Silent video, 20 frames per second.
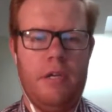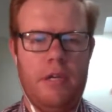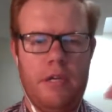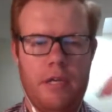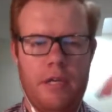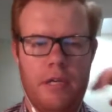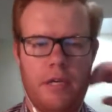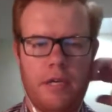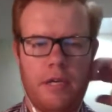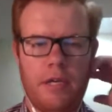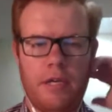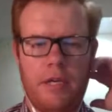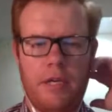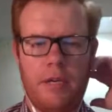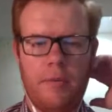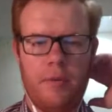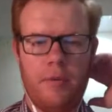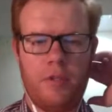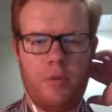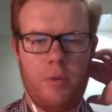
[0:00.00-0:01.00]
Okay,
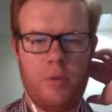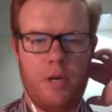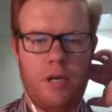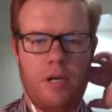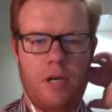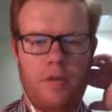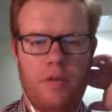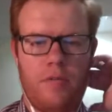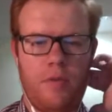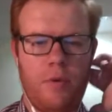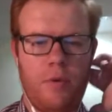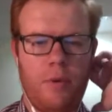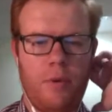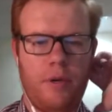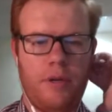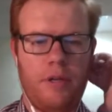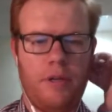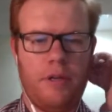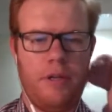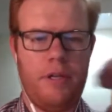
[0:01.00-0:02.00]
number 12, we want
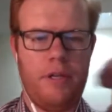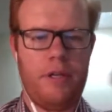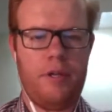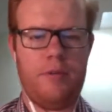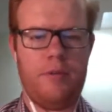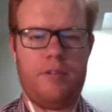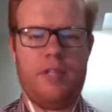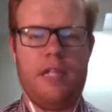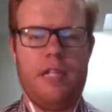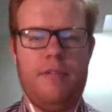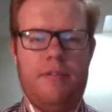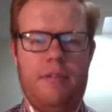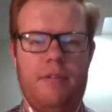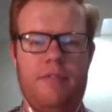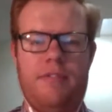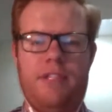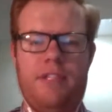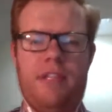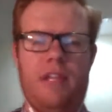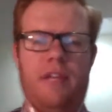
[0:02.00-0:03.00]
to use a level of
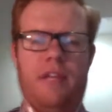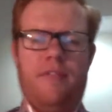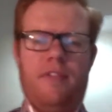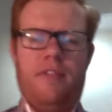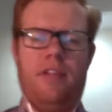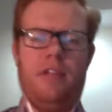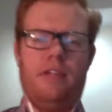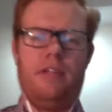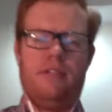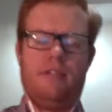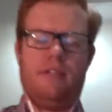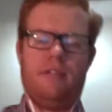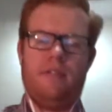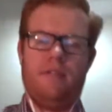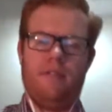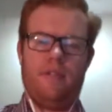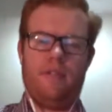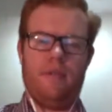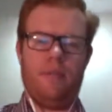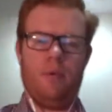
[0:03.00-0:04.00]
significance
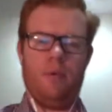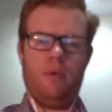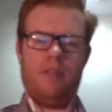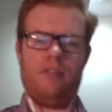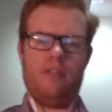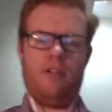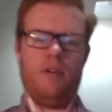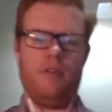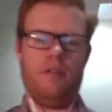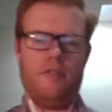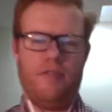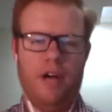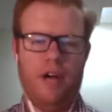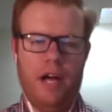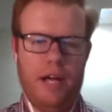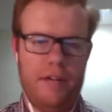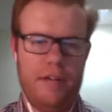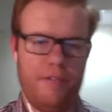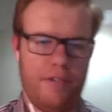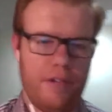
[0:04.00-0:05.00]
of
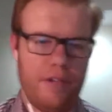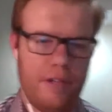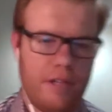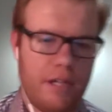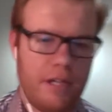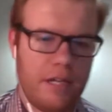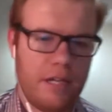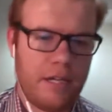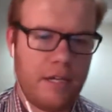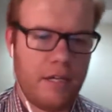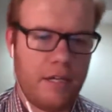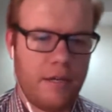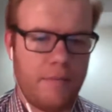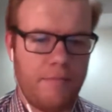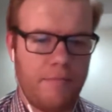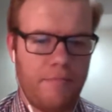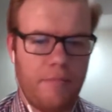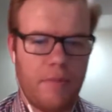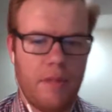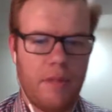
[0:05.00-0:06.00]
0.05.
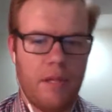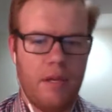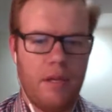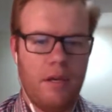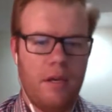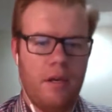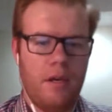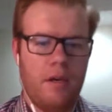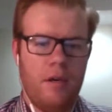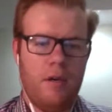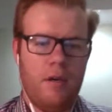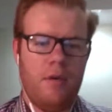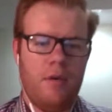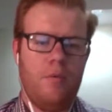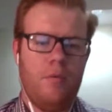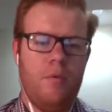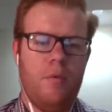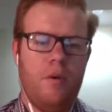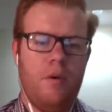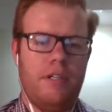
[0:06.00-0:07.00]

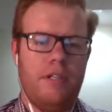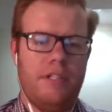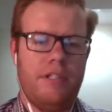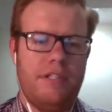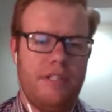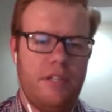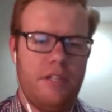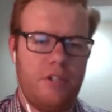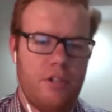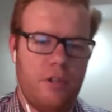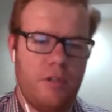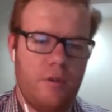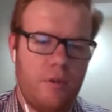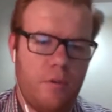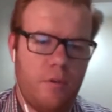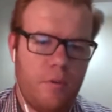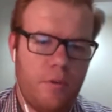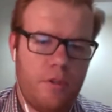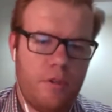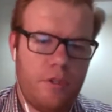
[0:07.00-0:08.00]
What decision
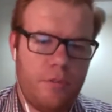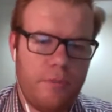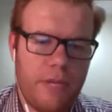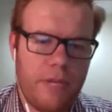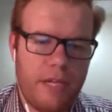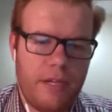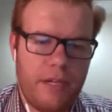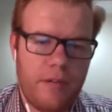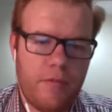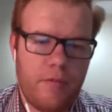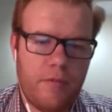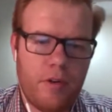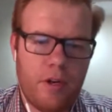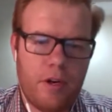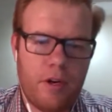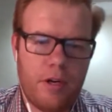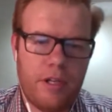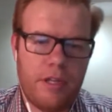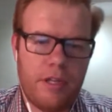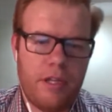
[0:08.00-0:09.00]
would you make
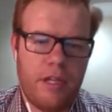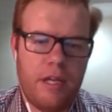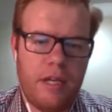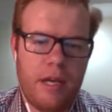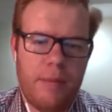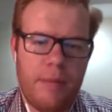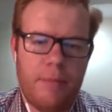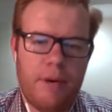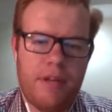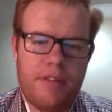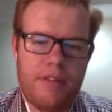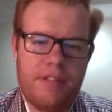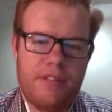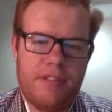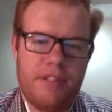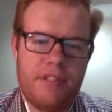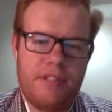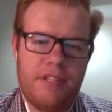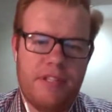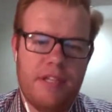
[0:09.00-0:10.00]
regarding the
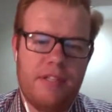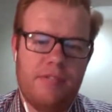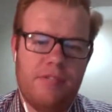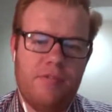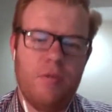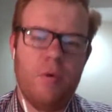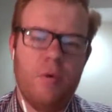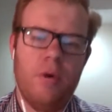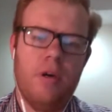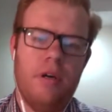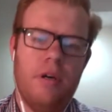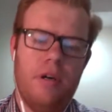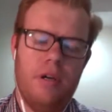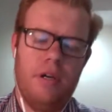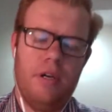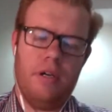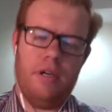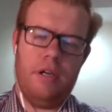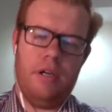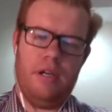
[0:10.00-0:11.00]
hypothesis test for
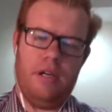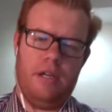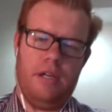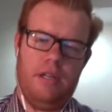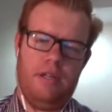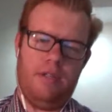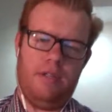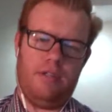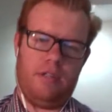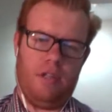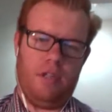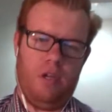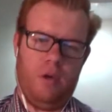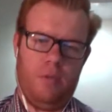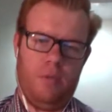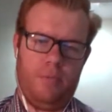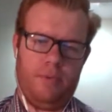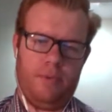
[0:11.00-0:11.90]
the slope?